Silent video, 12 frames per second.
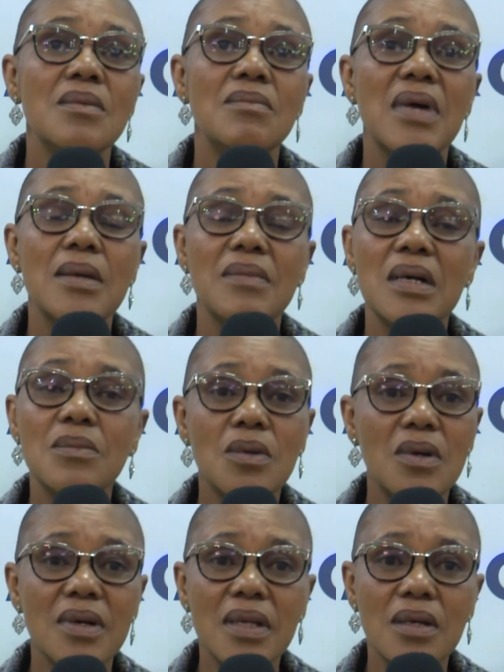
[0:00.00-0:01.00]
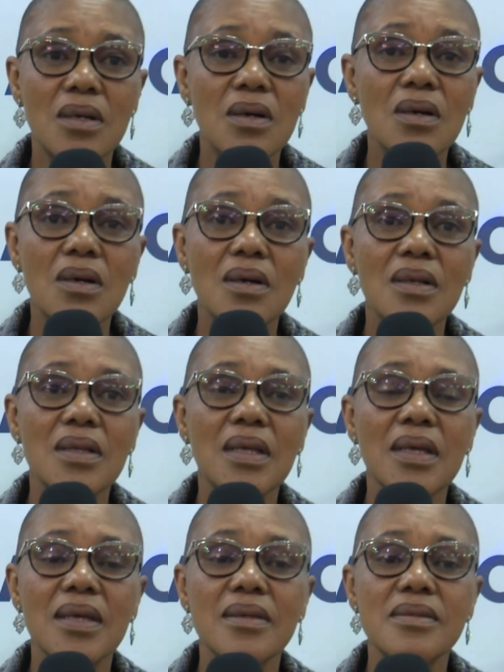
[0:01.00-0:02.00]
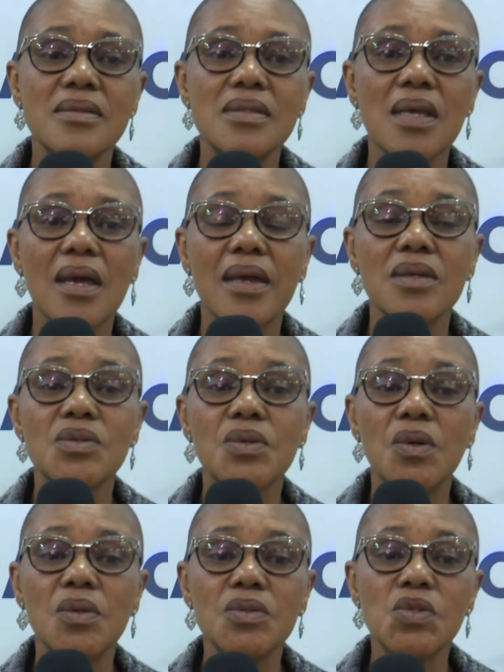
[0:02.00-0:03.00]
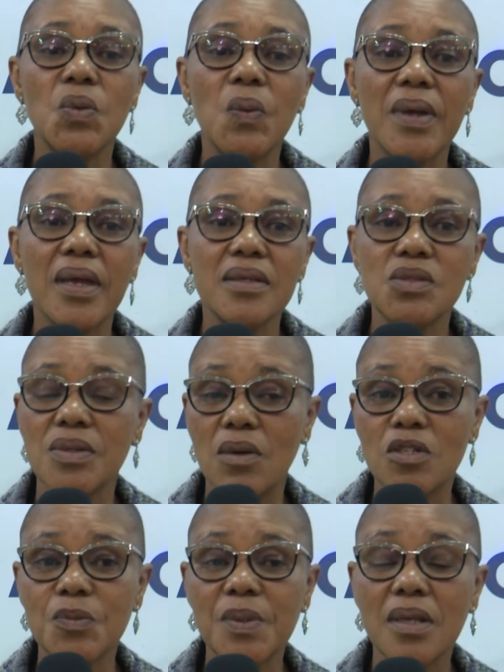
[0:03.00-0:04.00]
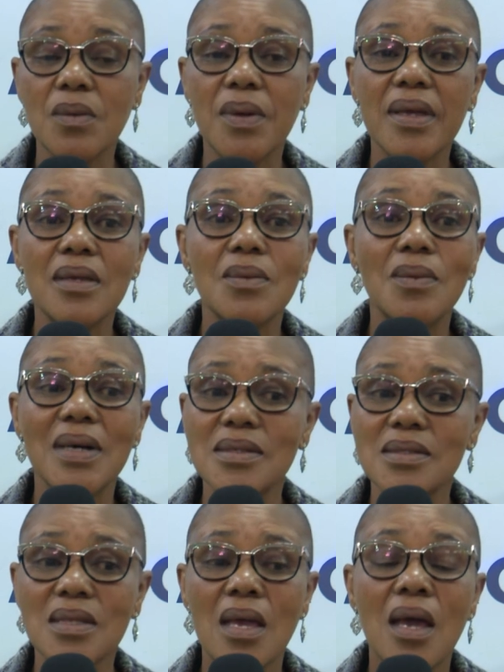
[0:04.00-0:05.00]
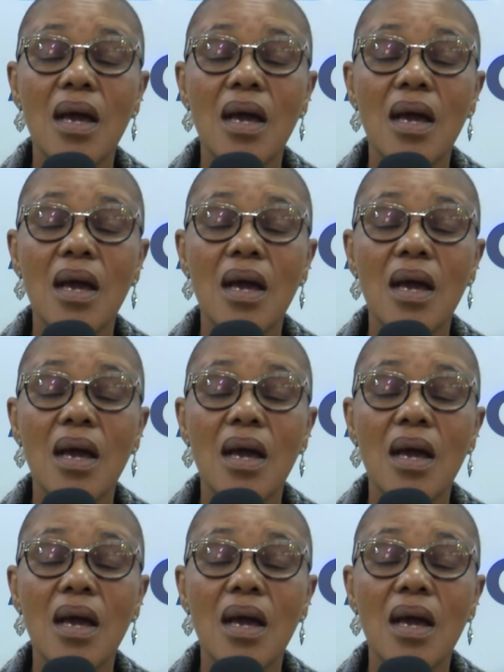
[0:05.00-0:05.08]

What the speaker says: My mom got a call, and I had to go to the hospital where he was.